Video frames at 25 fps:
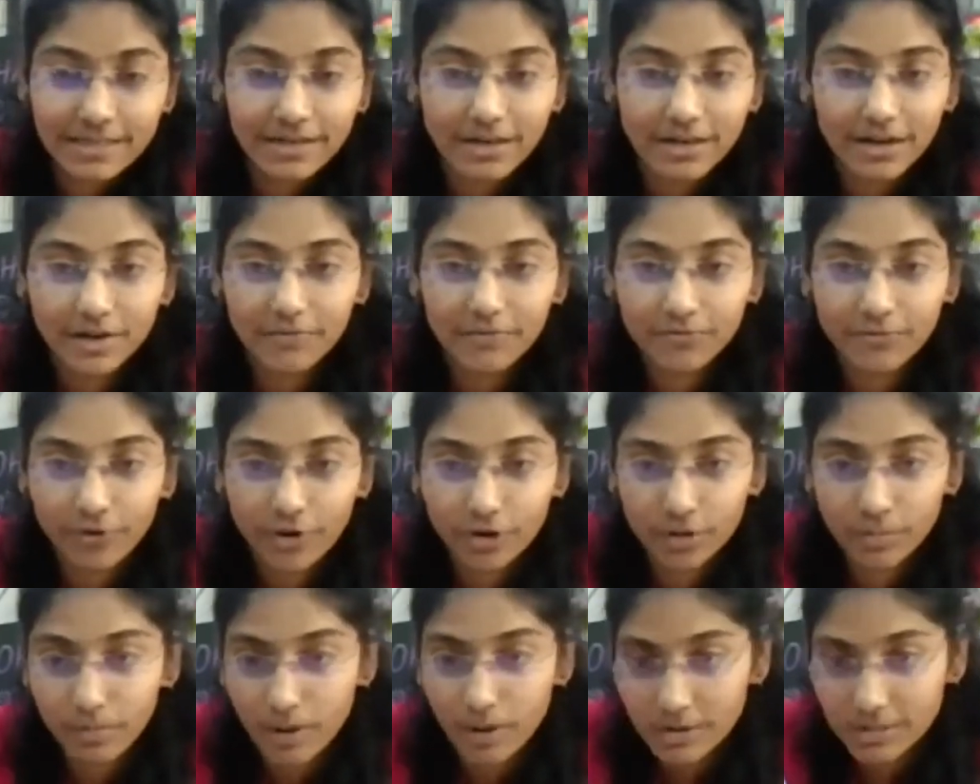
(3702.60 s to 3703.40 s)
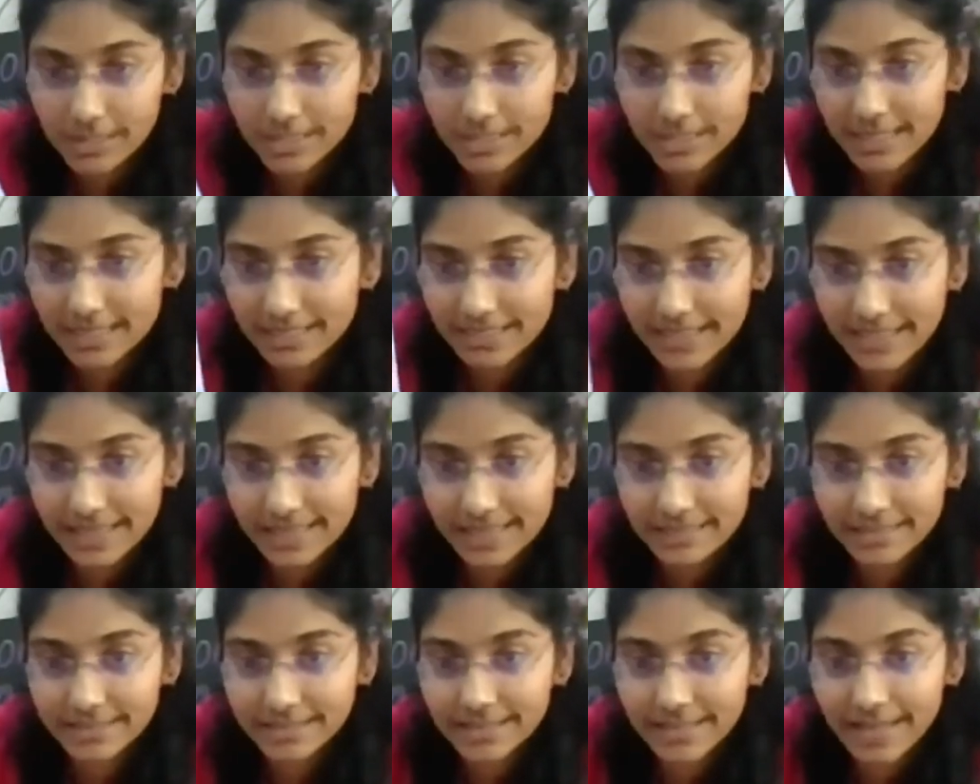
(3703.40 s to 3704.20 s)
4 bowls are there
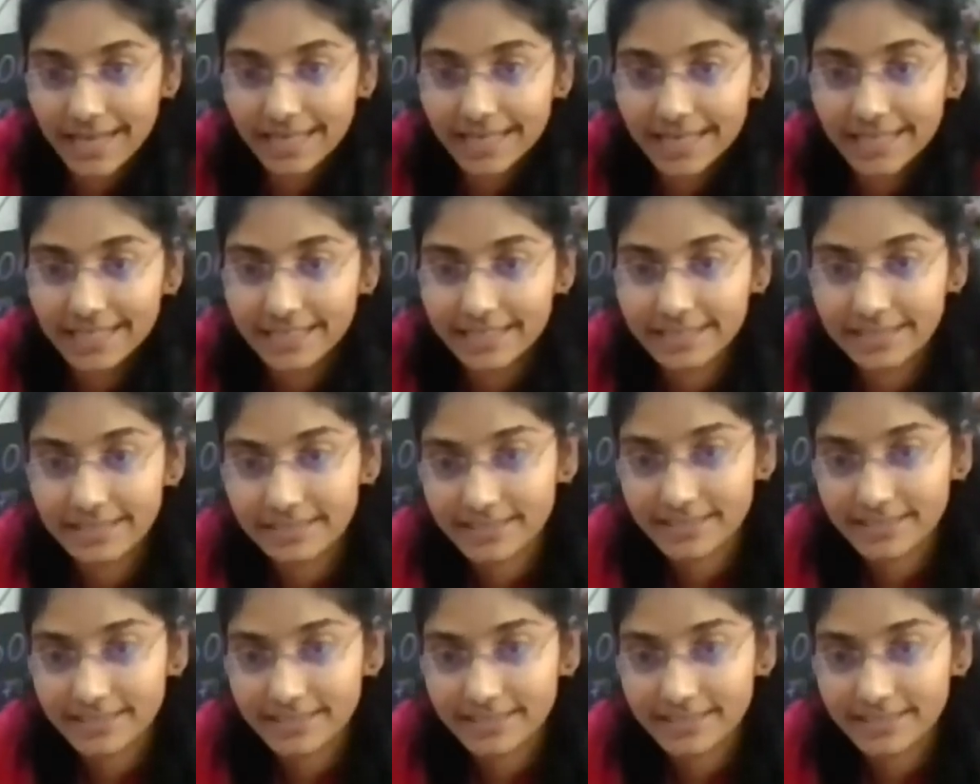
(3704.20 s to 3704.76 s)
inside.